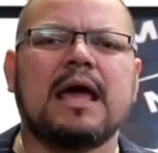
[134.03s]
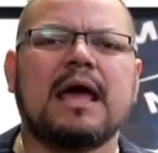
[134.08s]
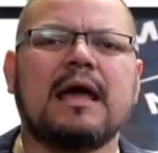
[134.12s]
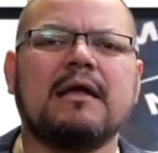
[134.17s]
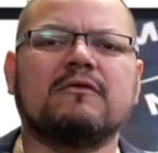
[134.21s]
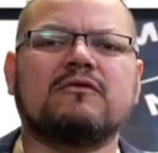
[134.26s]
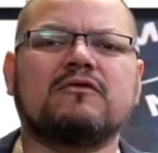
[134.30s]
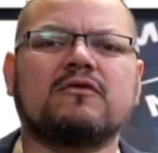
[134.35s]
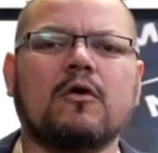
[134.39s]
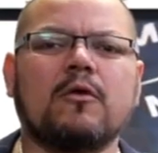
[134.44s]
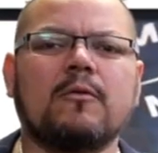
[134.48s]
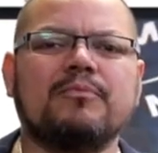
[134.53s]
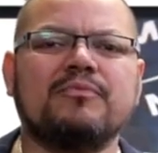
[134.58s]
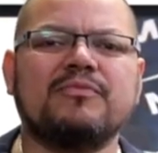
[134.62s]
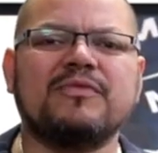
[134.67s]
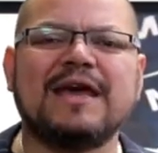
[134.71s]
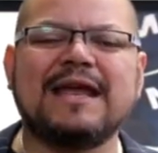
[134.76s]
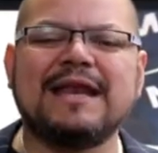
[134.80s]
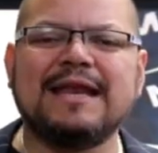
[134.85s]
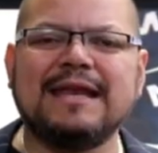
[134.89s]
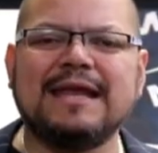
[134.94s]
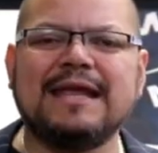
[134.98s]
And so
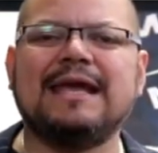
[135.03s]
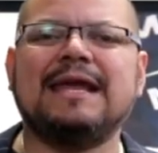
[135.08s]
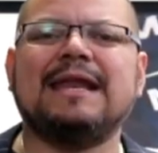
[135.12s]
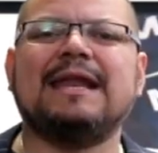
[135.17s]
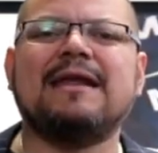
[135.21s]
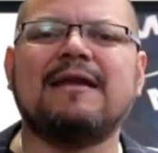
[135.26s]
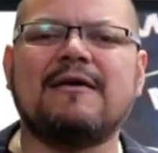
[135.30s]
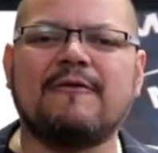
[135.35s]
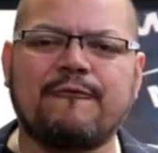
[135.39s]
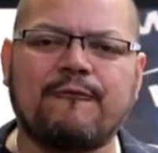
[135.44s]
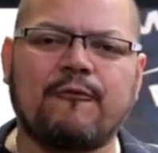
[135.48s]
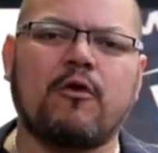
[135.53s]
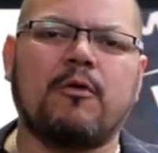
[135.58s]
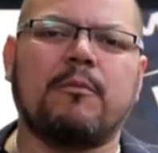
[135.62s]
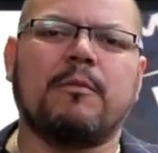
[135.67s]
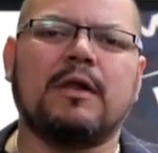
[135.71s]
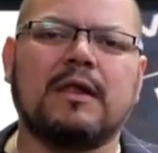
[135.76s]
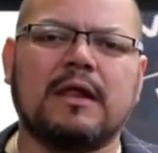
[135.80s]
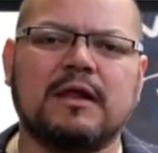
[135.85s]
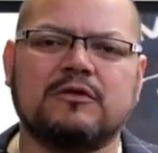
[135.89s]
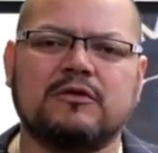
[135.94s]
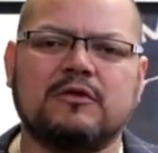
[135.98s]
they needed a
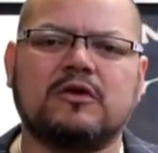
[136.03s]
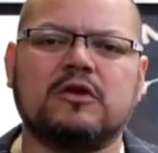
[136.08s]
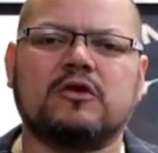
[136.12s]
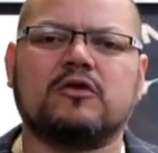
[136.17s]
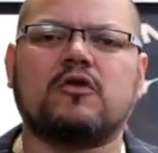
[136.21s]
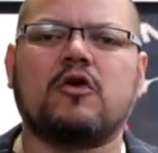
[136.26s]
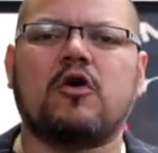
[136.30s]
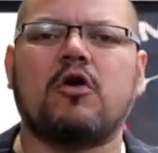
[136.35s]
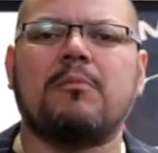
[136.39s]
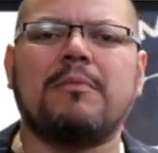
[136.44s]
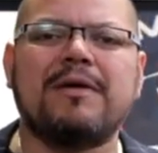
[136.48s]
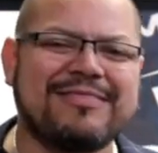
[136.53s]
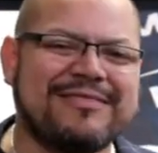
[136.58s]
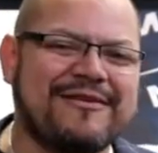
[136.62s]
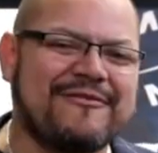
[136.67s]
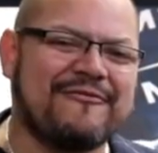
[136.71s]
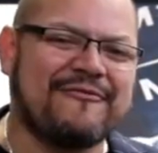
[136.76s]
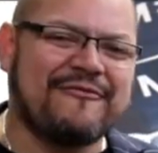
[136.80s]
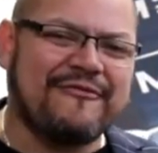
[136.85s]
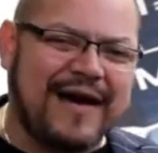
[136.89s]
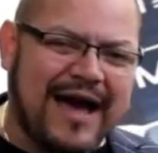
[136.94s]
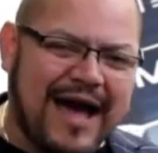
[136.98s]
formula to determine
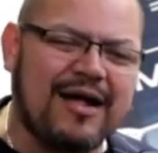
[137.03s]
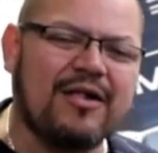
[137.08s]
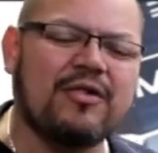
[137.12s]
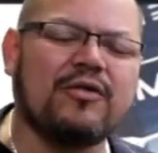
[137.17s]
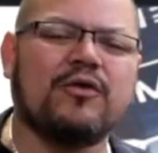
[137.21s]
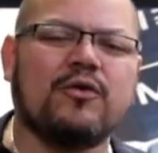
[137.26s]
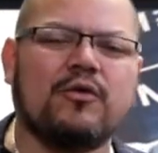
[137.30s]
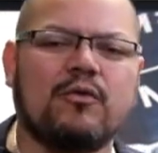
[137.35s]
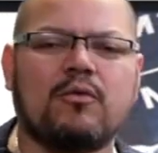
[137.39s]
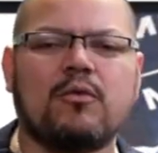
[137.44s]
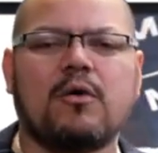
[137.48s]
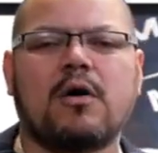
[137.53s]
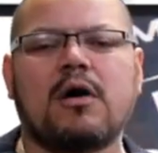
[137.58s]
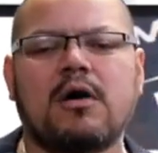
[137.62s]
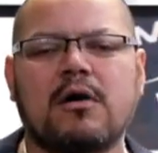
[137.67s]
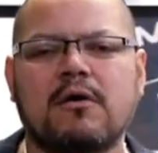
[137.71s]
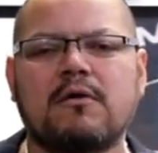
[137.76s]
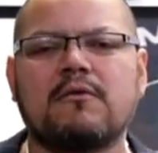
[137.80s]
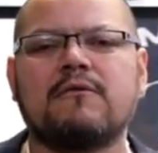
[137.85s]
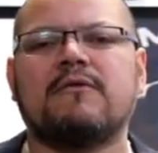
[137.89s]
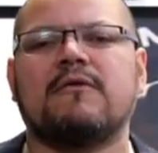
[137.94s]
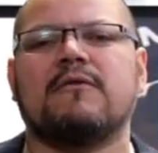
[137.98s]
the value
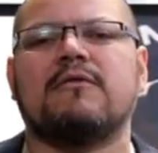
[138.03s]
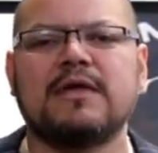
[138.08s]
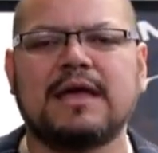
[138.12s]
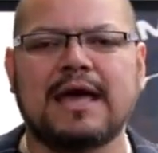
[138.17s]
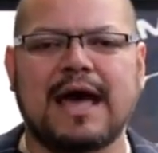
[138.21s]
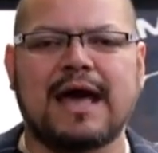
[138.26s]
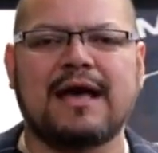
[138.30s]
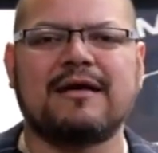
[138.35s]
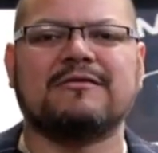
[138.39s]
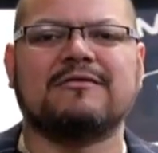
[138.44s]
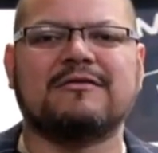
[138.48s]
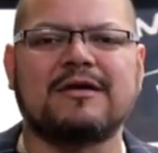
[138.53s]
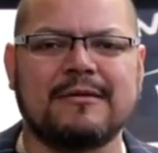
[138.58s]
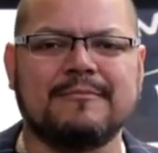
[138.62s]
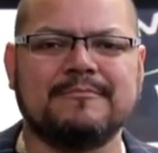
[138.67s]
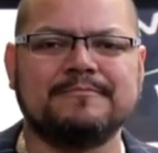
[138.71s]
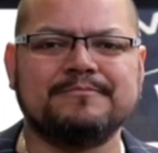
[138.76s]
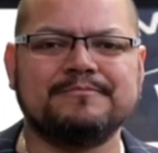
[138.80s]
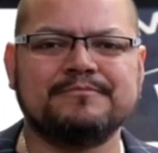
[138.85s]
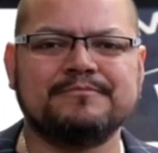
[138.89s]
of the asset.